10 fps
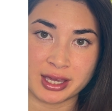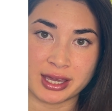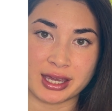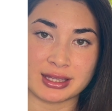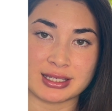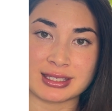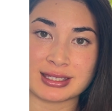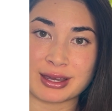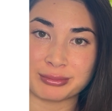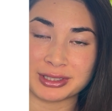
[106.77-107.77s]
And this is
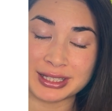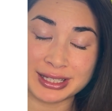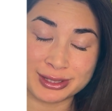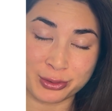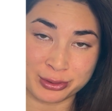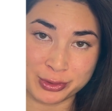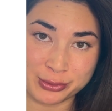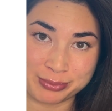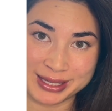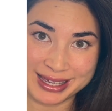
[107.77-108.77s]
completely normal
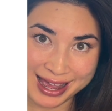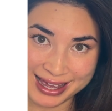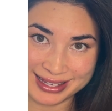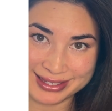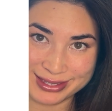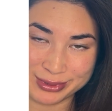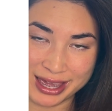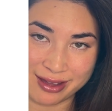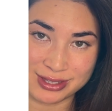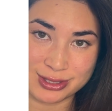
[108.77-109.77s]
because we
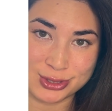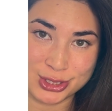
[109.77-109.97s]
have these